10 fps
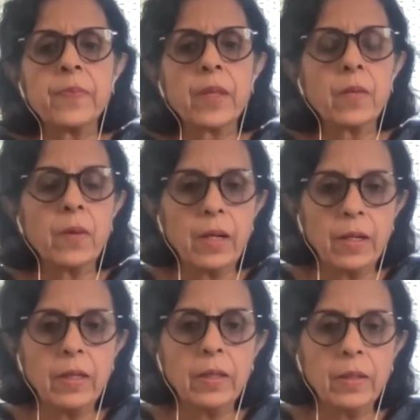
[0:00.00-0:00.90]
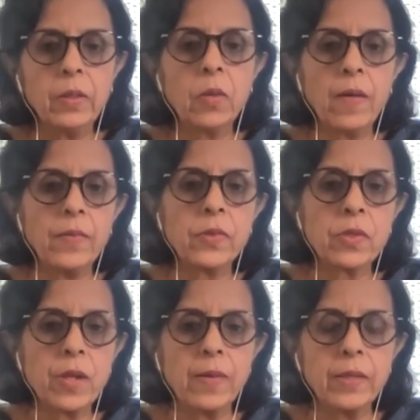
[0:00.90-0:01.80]
well, you have to
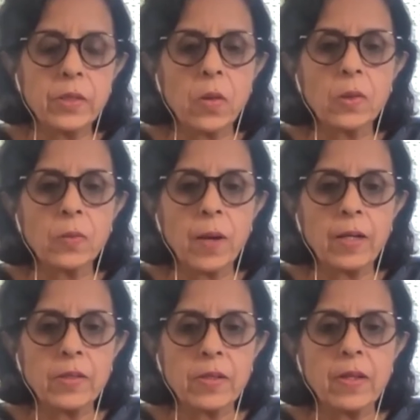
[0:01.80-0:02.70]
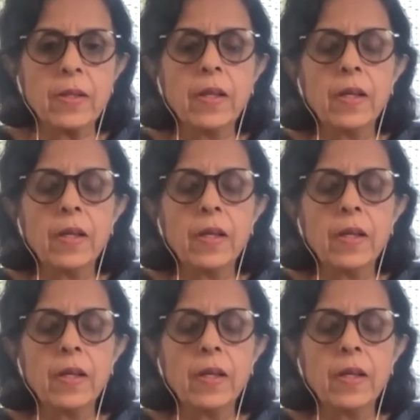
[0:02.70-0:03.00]
sit down and talk to Pakistan,